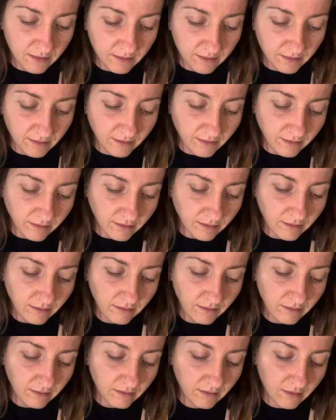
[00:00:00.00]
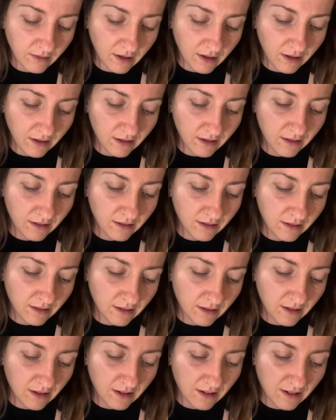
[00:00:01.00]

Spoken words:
(no one is talking)